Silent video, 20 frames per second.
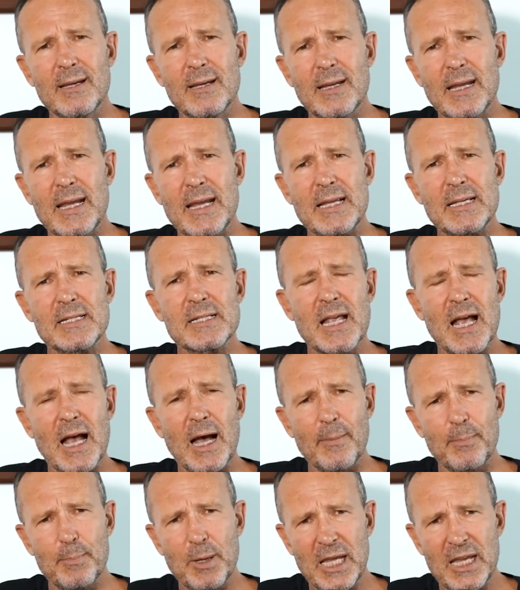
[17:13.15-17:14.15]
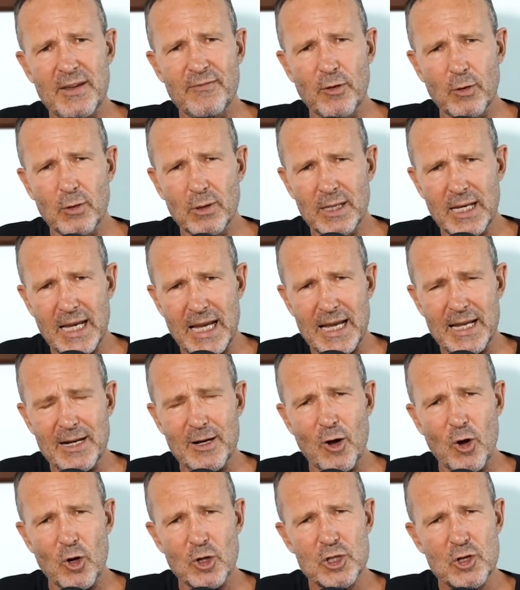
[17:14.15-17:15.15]
is upheaval in
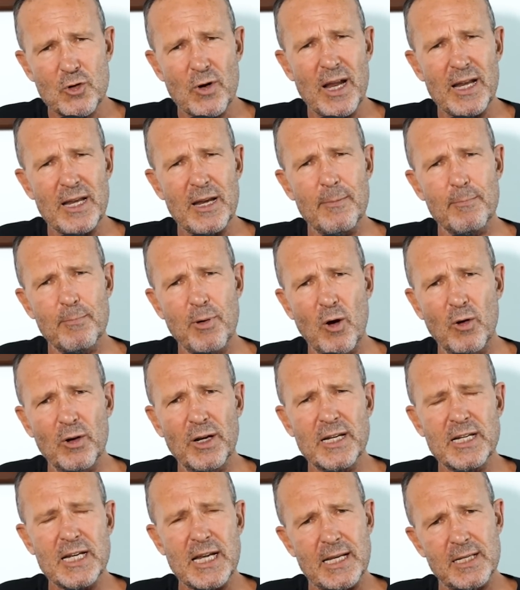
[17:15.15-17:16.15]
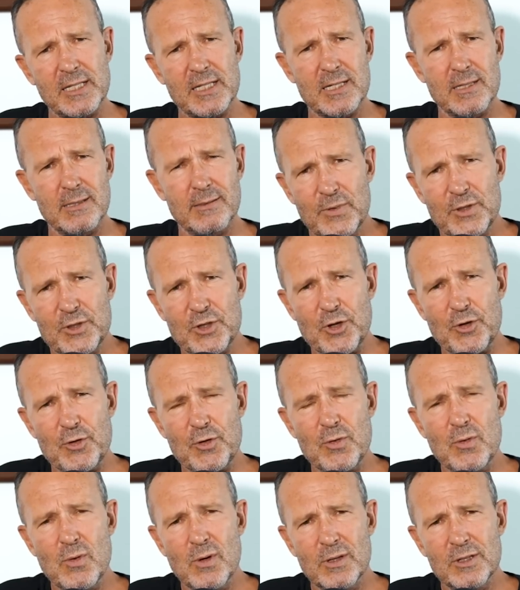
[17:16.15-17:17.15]
Australian politics
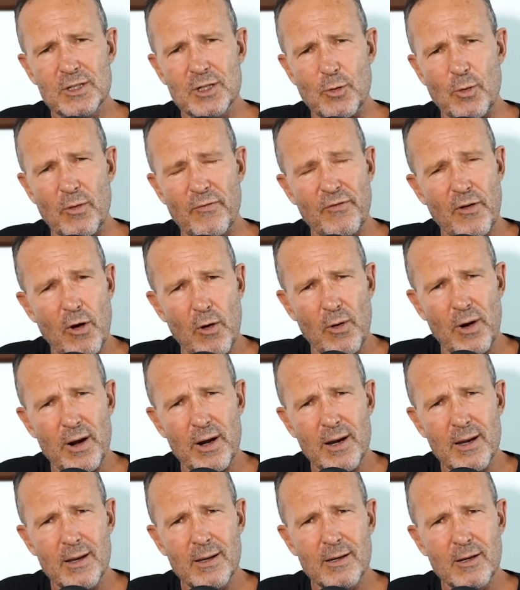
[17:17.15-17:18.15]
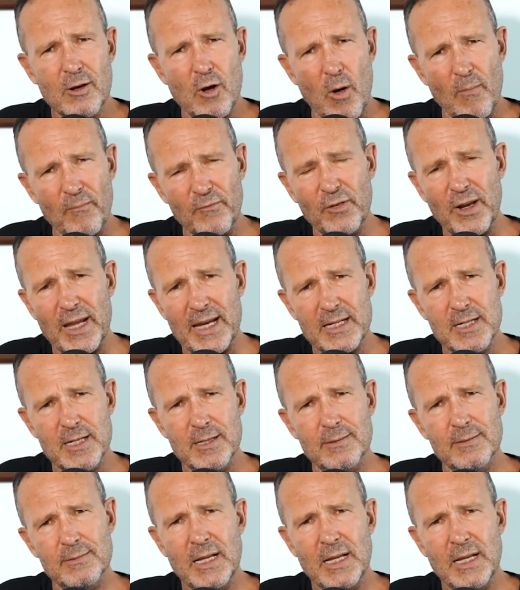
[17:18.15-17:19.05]
due to a foreign conflict.